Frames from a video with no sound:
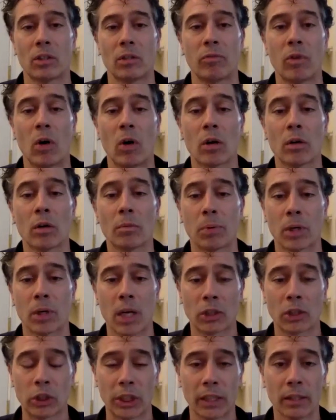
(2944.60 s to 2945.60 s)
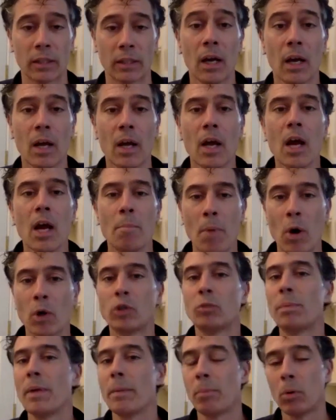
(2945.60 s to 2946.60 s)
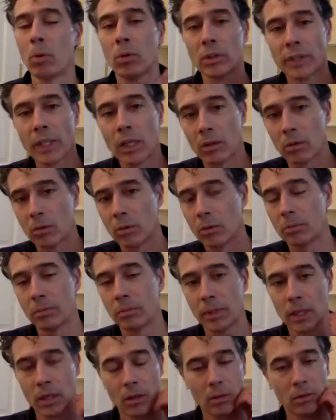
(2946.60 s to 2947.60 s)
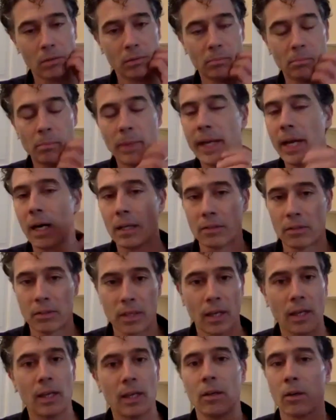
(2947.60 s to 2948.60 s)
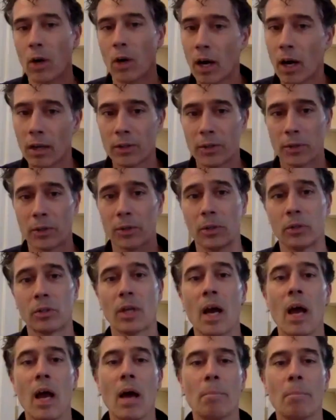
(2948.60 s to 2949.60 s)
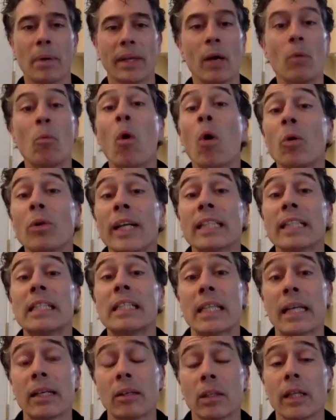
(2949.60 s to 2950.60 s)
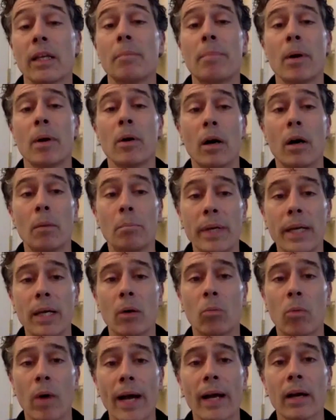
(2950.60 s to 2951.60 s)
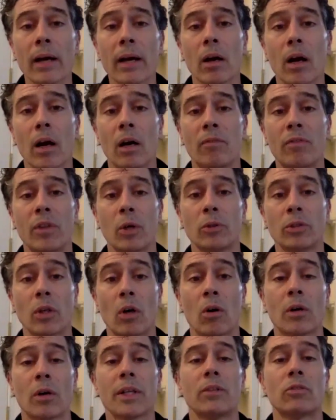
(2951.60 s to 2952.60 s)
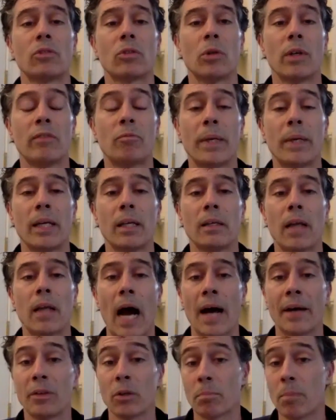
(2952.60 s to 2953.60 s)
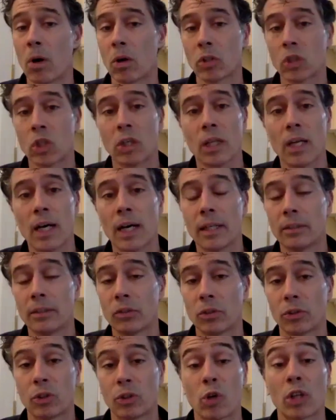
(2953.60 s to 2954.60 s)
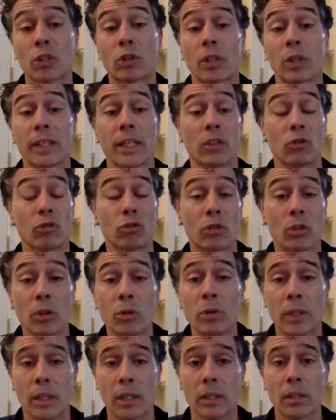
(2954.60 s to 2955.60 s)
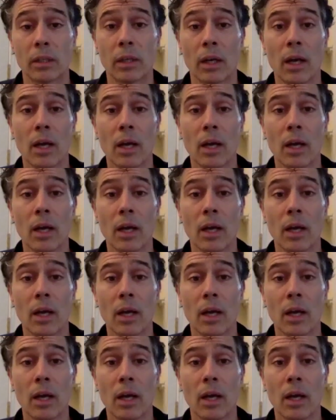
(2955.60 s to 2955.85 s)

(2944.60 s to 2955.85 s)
of art production, most people will know, you know, Beyonce or others, but they won't necessarily be, be aware of those artists who have been either marginalized or structurally excluded